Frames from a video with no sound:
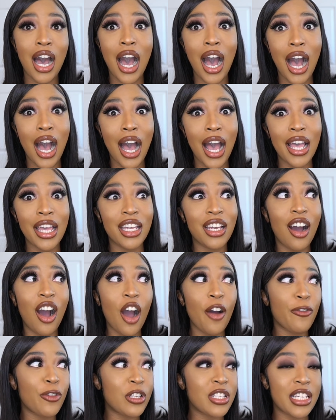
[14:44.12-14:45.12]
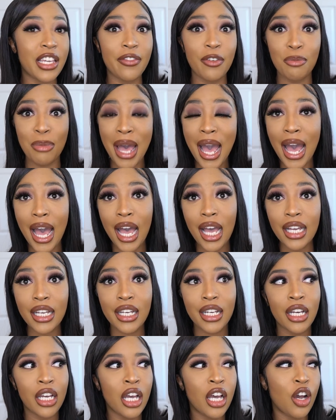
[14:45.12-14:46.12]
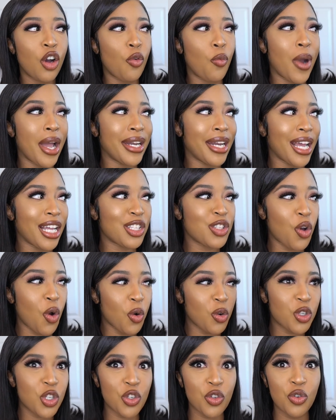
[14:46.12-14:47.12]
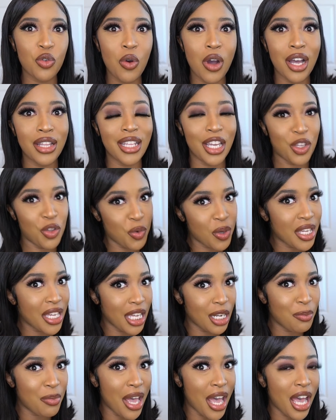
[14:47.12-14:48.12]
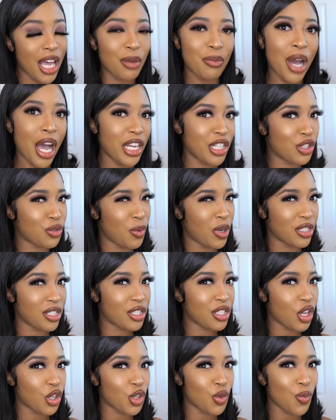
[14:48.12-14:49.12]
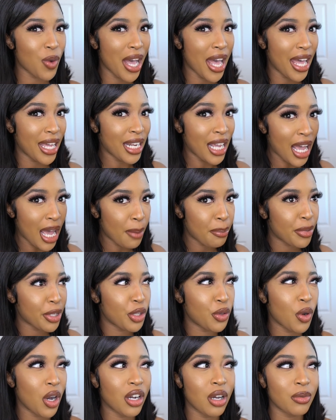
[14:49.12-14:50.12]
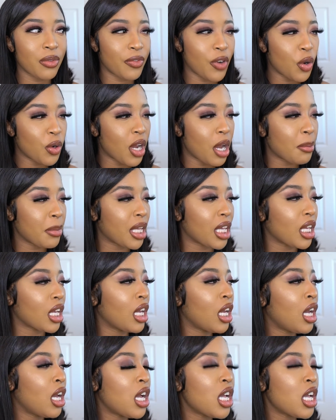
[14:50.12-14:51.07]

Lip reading: I offered to give it back when I told you that you could get it back, but I just wanted to tell you what had happened. You hung up the phone on me.